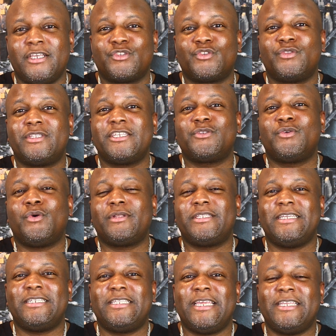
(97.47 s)
So this caught
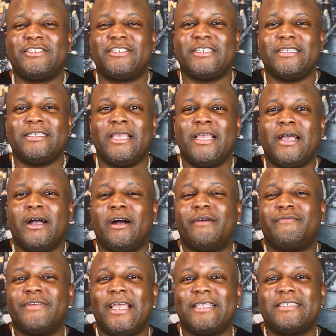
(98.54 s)
the attention
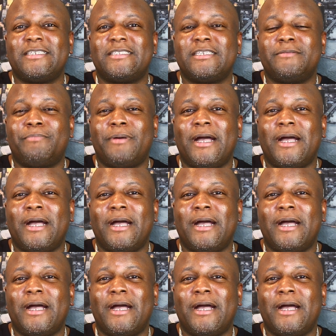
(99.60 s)
of Essence and